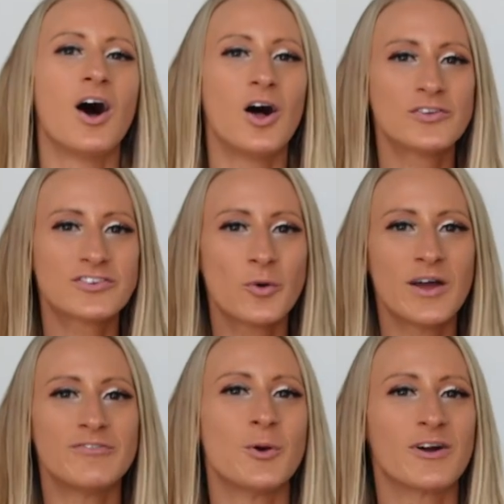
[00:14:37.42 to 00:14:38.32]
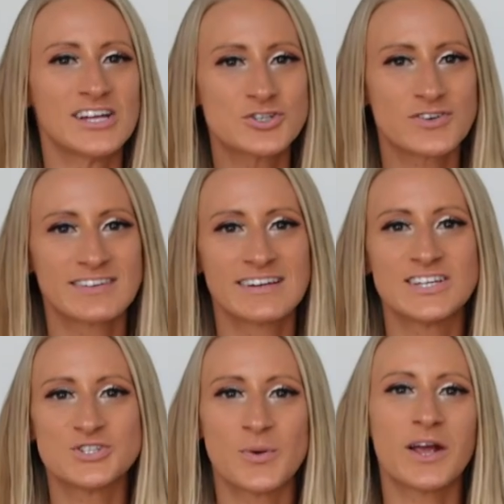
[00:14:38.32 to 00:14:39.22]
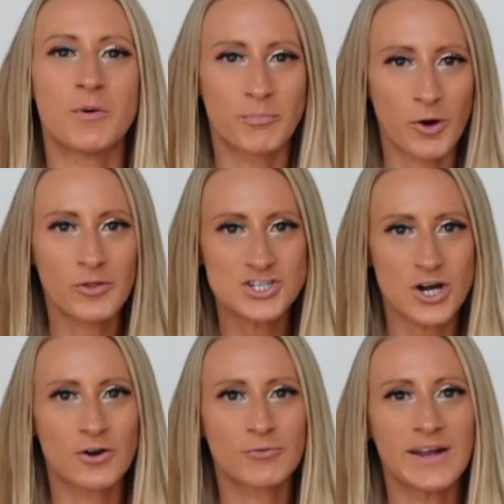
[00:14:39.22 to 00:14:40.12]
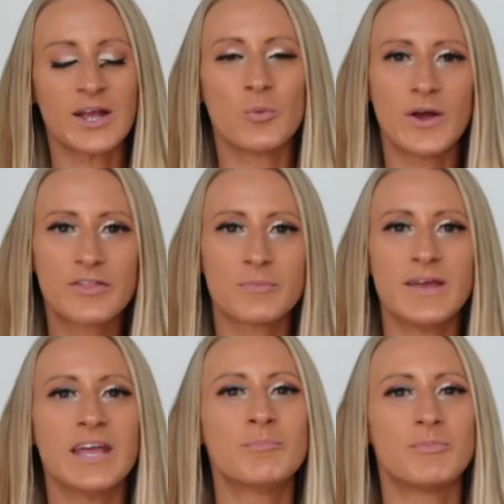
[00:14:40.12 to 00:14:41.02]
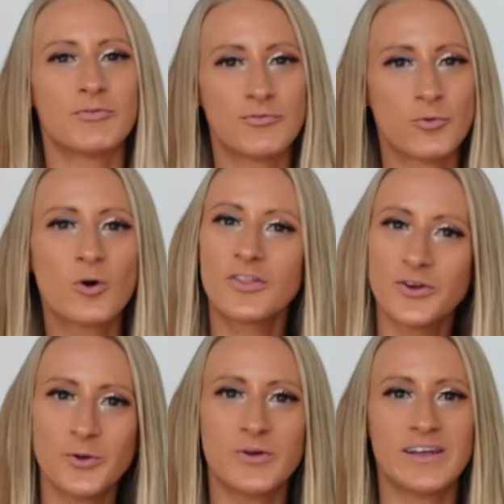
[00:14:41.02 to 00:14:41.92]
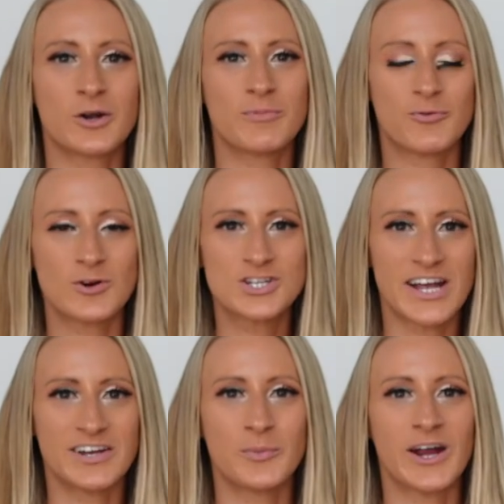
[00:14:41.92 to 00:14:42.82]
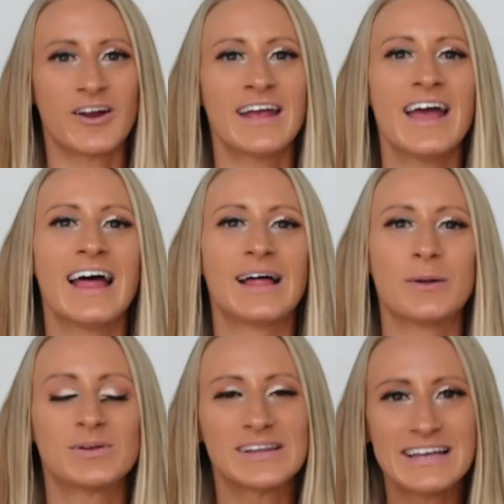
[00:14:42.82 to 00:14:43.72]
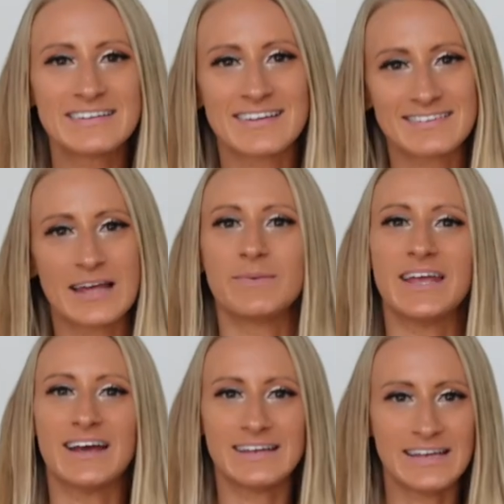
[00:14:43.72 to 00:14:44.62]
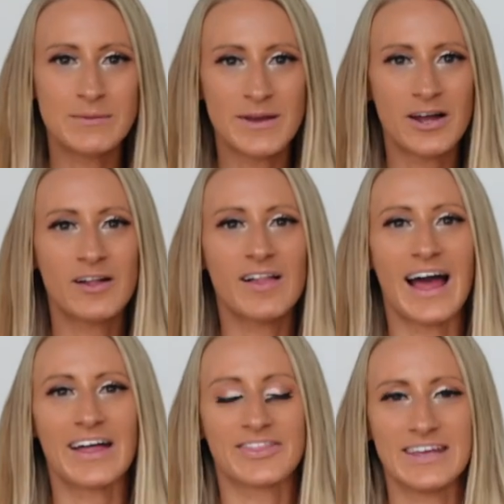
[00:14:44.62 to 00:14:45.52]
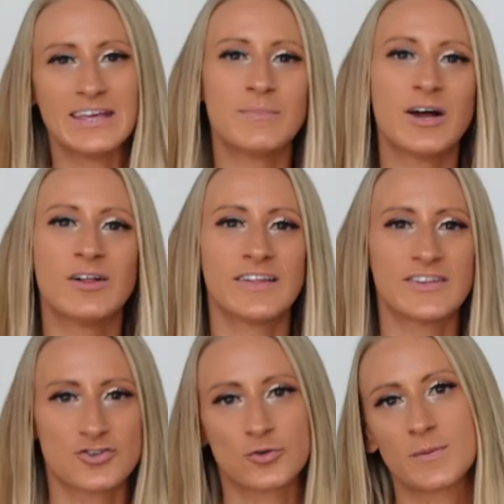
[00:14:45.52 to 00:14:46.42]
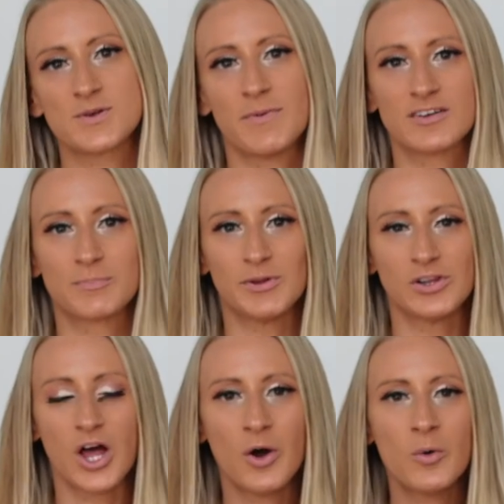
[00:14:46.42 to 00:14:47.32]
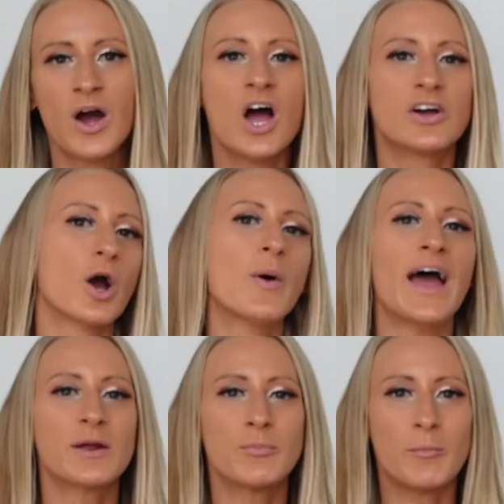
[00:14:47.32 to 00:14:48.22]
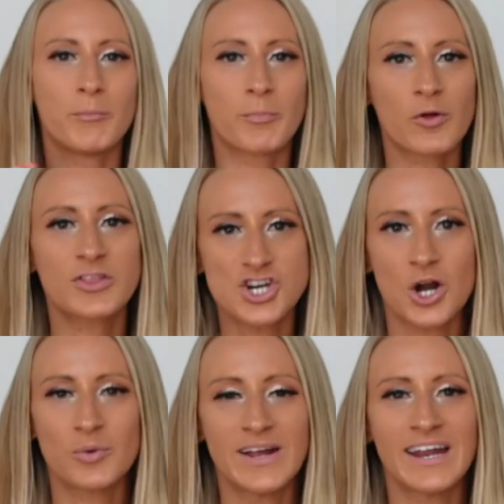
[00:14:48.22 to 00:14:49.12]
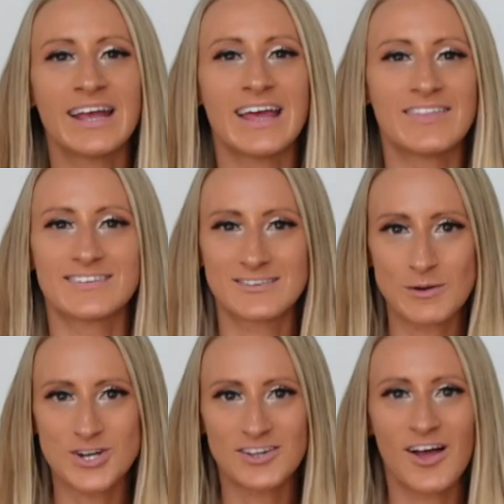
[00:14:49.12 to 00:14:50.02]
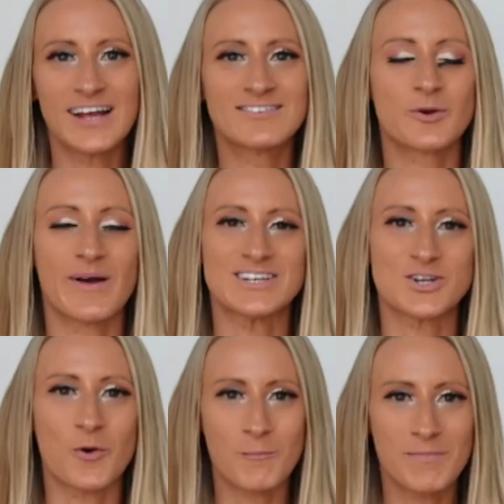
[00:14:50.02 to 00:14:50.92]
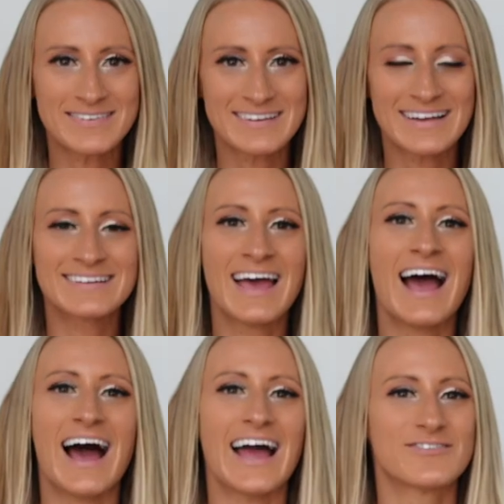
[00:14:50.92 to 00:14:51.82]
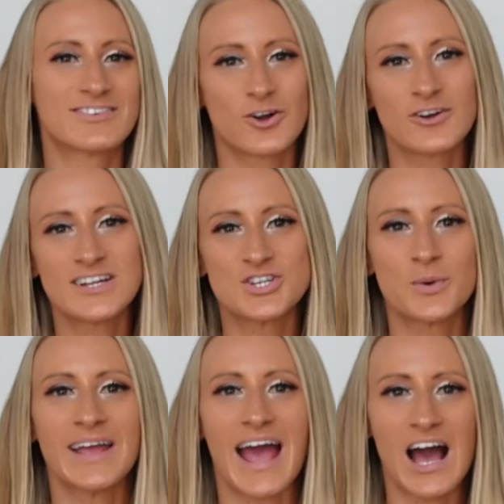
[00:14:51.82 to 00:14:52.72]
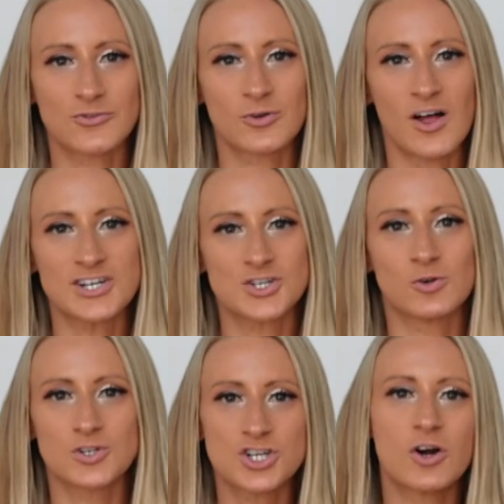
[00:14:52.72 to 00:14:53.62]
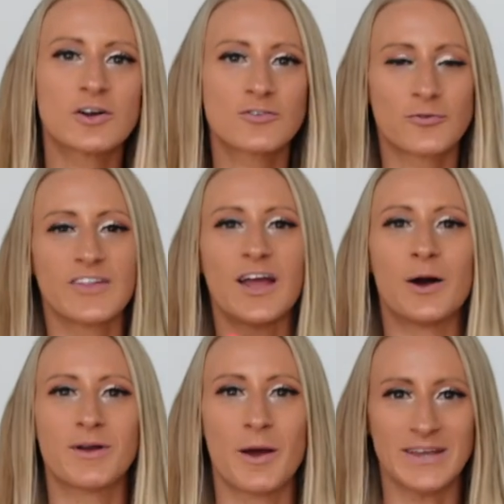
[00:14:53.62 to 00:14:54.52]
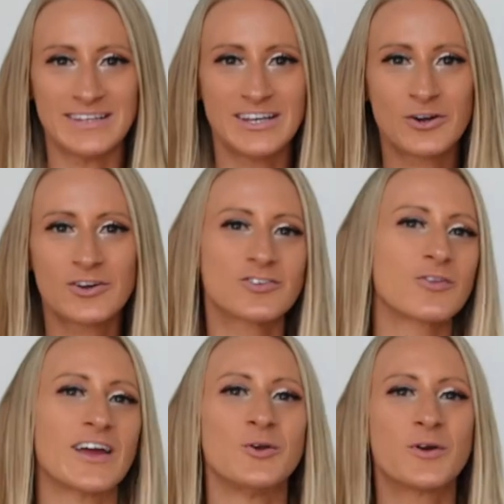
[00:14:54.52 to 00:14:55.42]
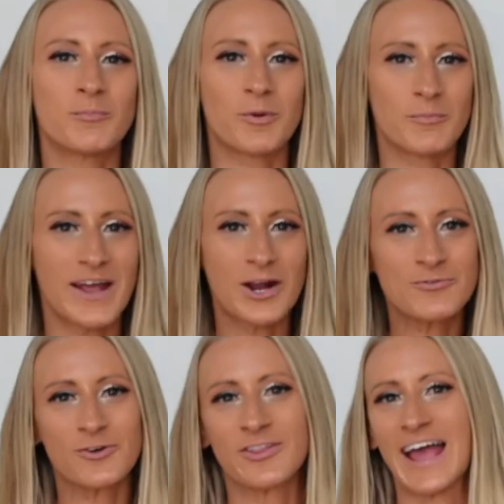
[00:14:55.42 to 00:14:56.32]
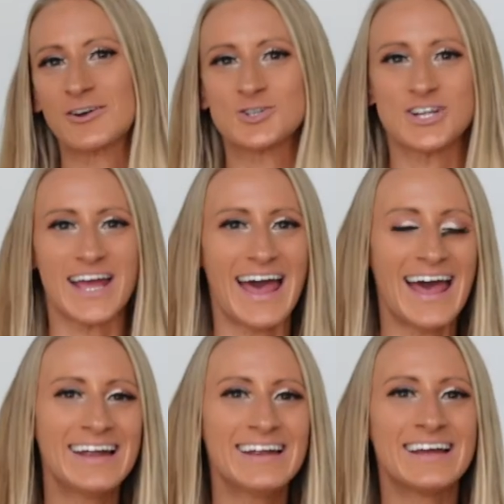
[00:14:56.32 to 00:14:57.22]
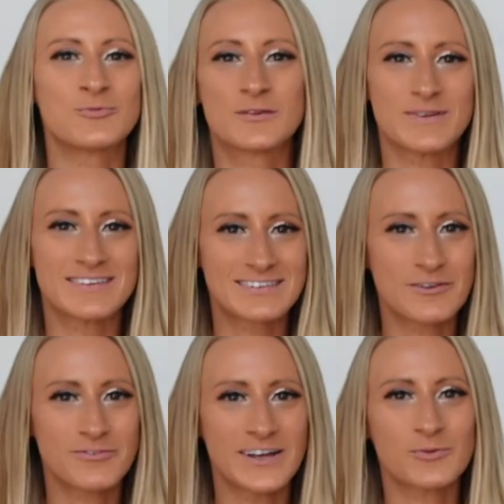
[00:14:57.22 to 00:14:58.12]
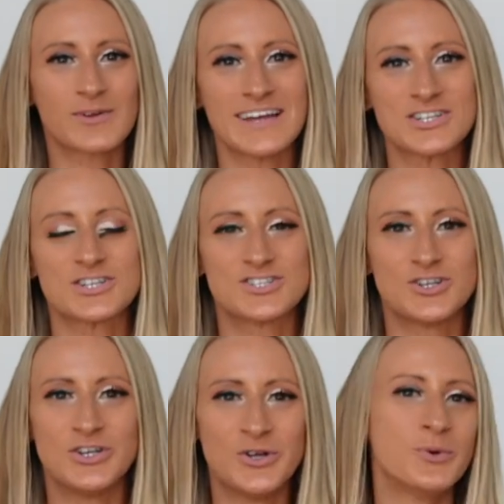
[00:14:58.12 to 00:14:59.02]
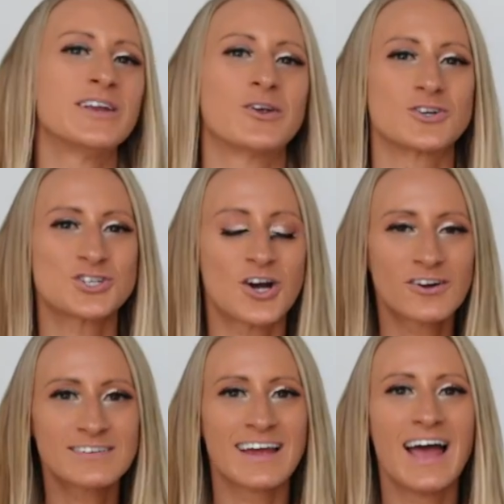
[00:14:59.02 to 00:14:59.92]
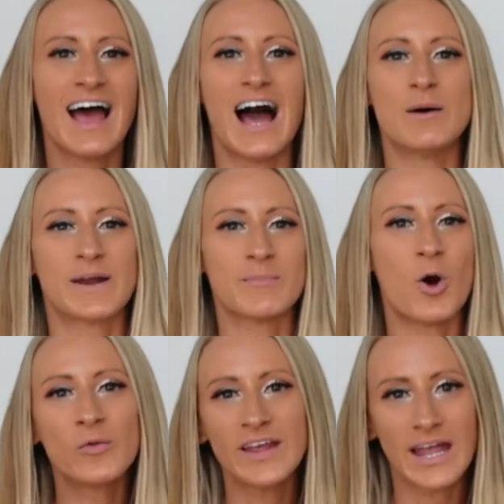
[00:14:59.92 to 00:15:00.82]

Also, if you are interested in doing a birth chart reading with me before the new year, before January, please send me an email at the email in the description box below. Go ahead and put birth chart reading in the subject line so I don't miss it. I have started doing astrological charts for the upcoming year so that you can prepare for the energy ahead in specific relation to you and your chart. But I'm only